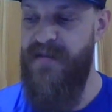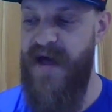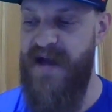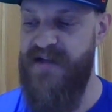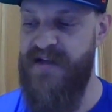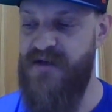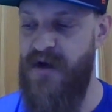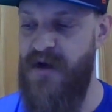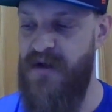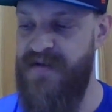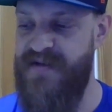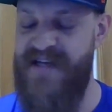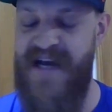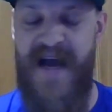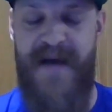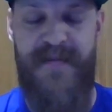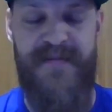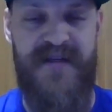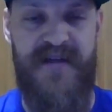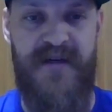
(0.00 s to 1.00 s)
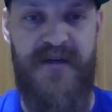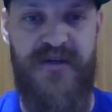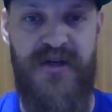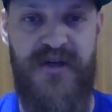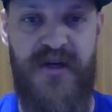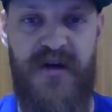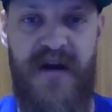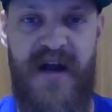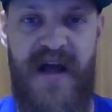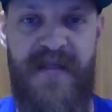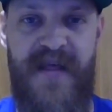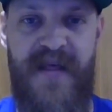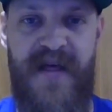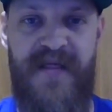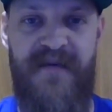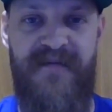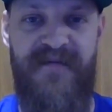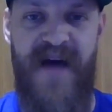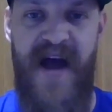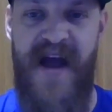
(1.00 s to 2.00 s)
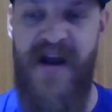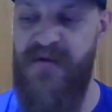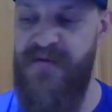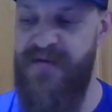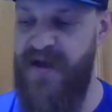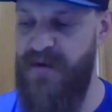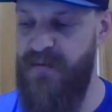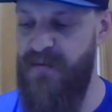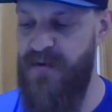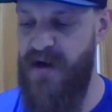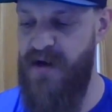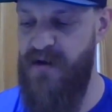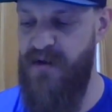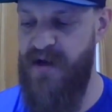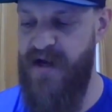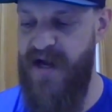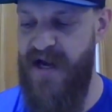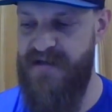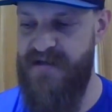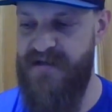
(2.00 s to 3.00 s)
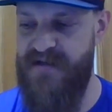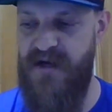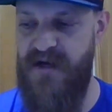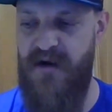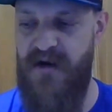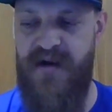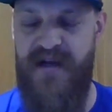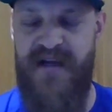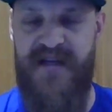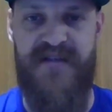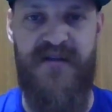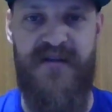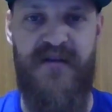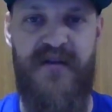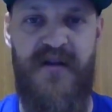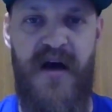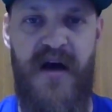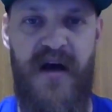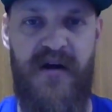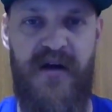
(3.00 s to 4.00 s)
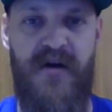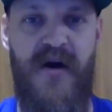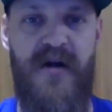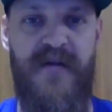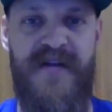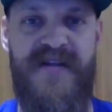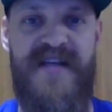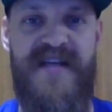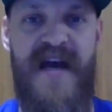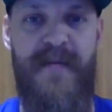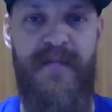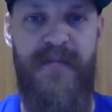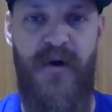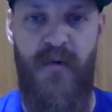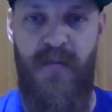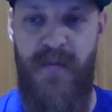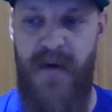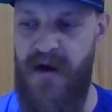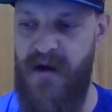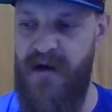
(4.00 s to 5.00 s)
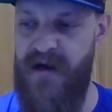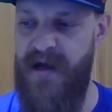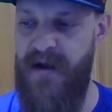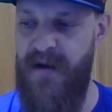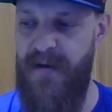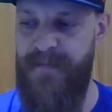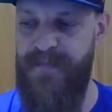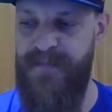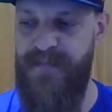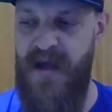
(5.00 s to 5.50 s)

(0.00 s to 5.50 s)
That is called the time signature. And then the final thing we're going to look at to start is called the tempo marking.